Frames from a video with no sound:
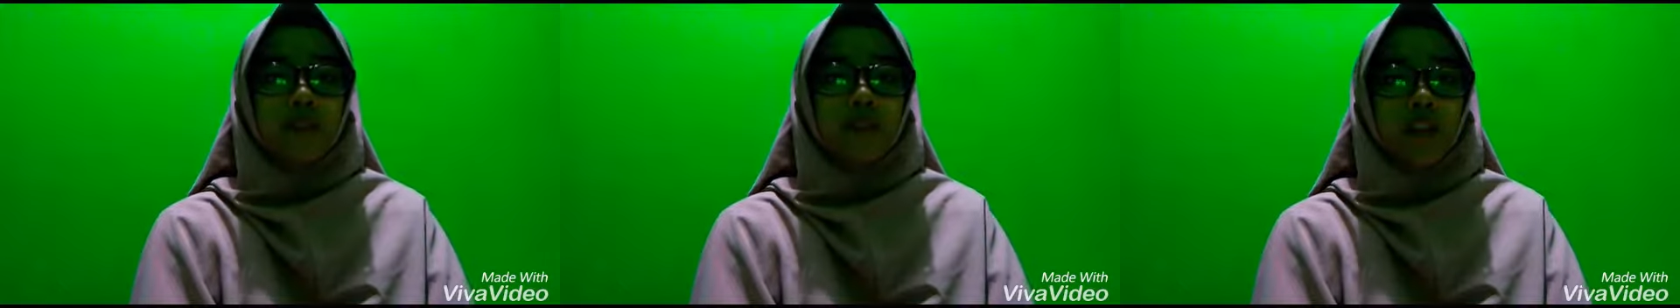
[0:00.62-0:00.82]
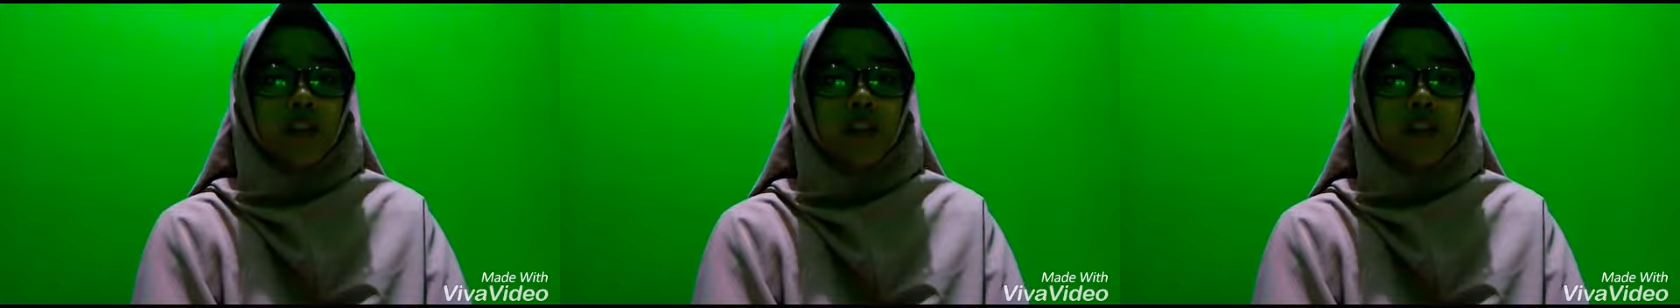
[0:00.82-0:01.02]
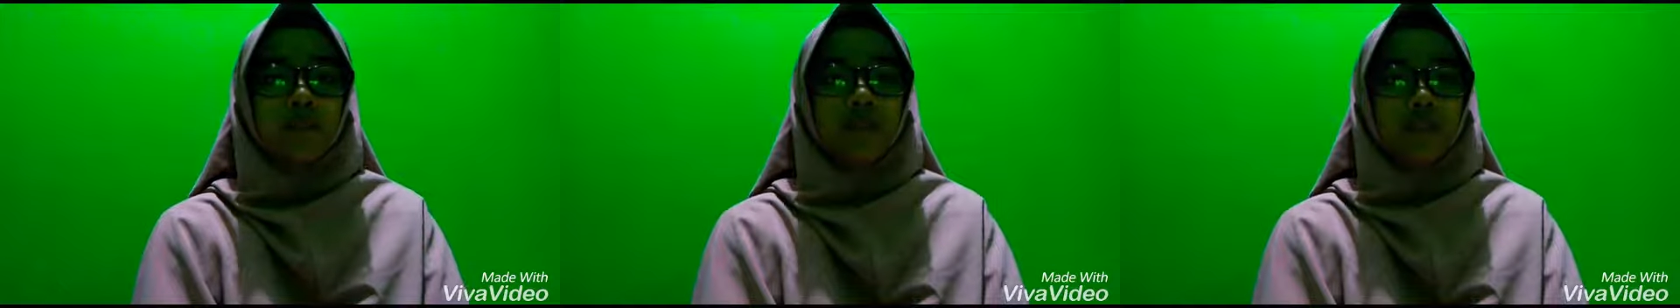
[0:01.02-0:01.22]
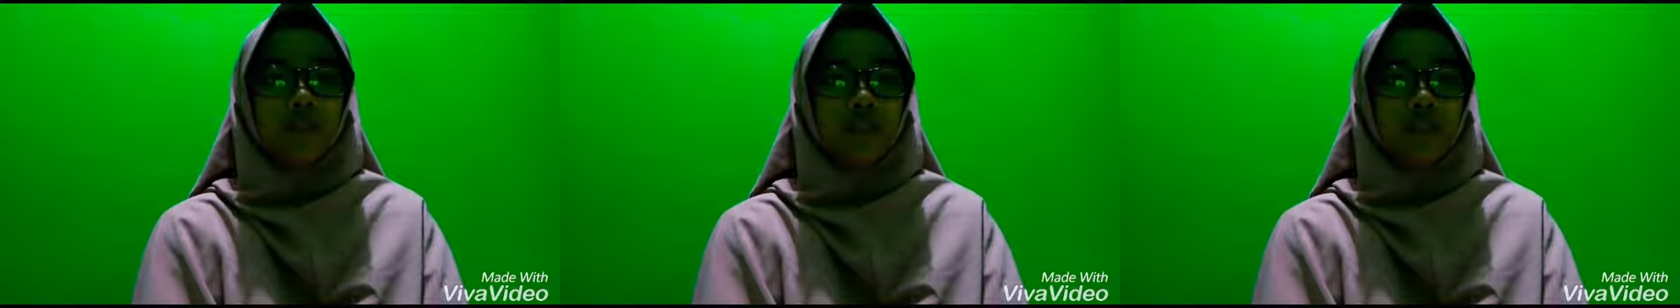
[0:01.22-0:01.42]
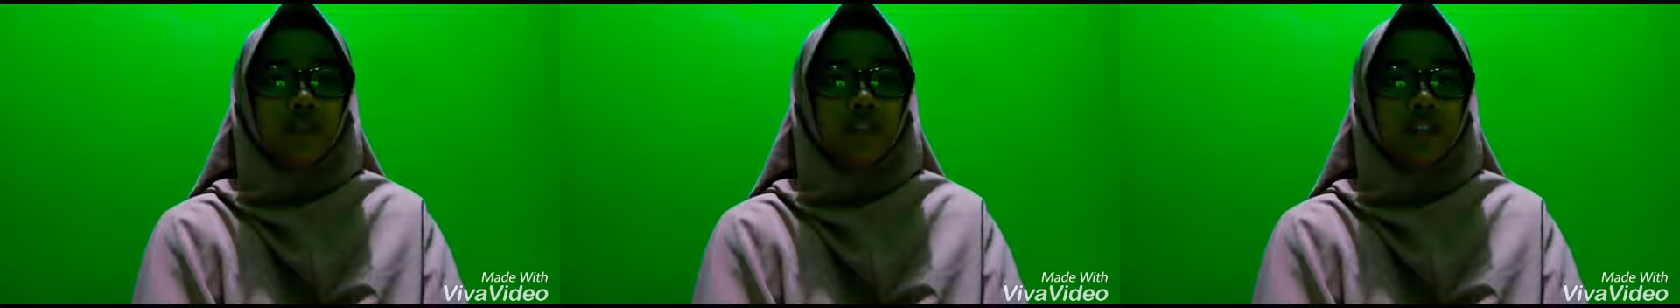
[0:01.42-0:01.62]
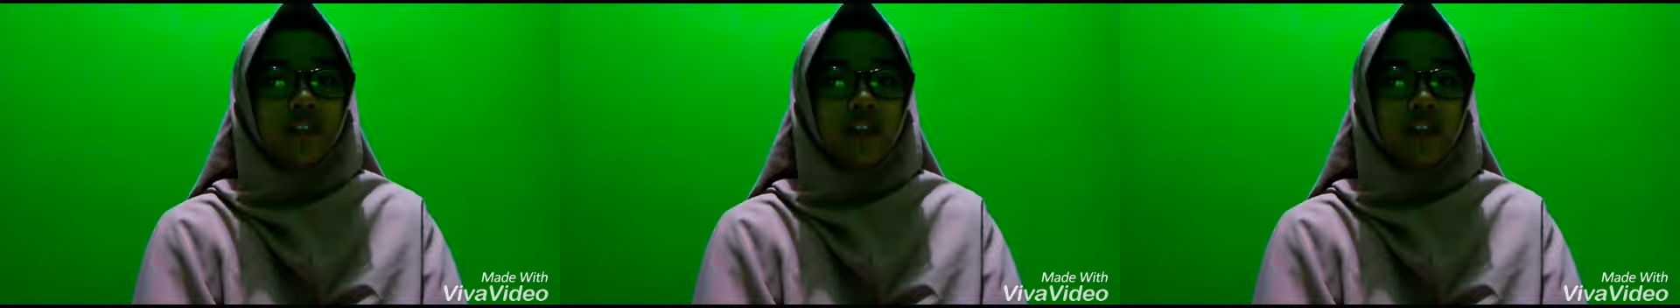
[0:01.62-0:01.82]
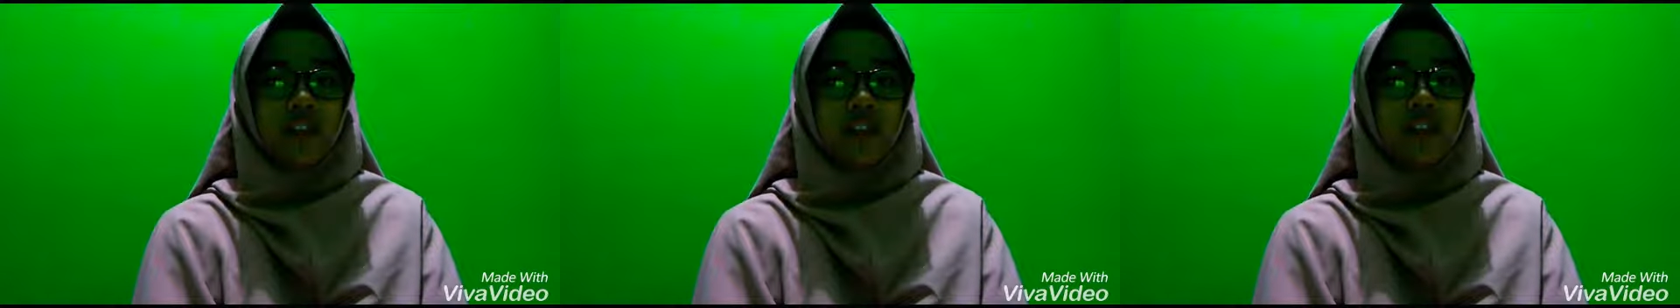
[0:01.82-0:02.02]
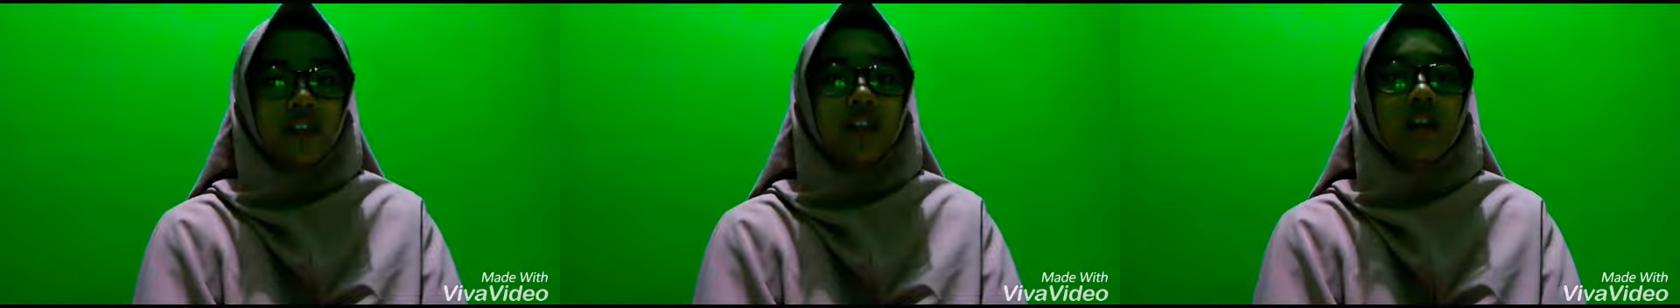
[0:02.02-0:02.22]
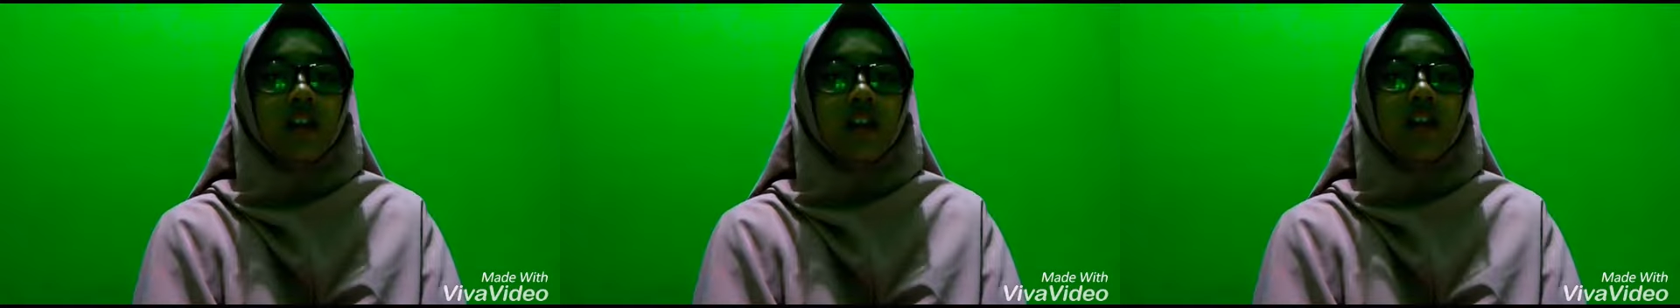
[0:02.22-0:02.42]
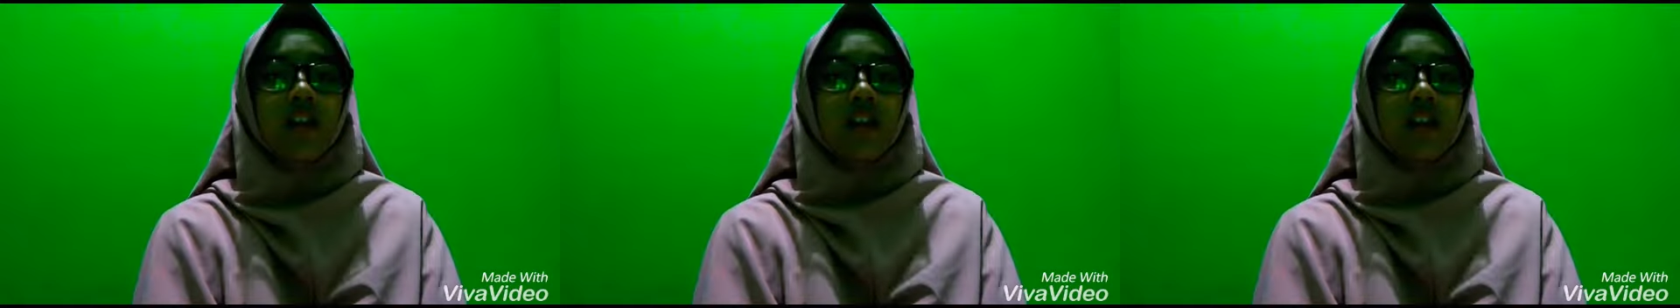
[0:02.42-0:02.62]
My name is Winda
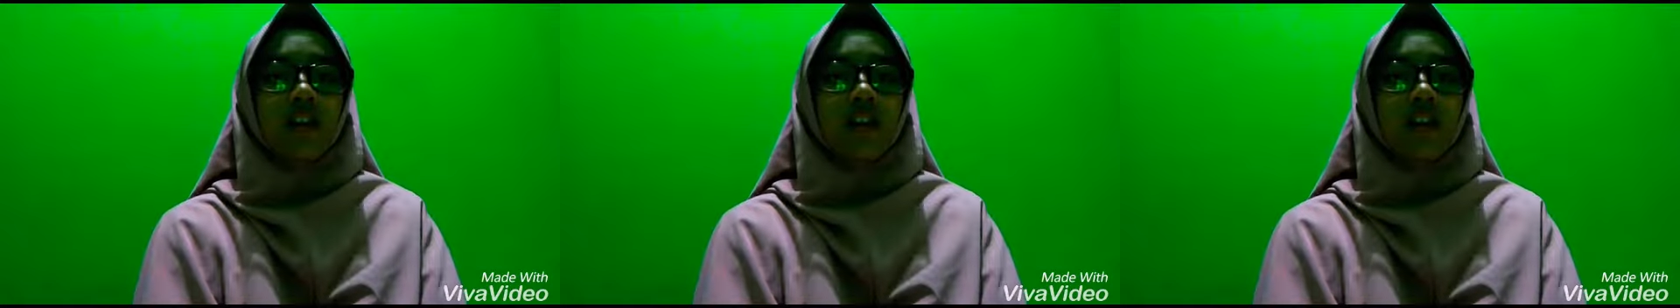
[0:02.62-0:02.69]
Fitriani,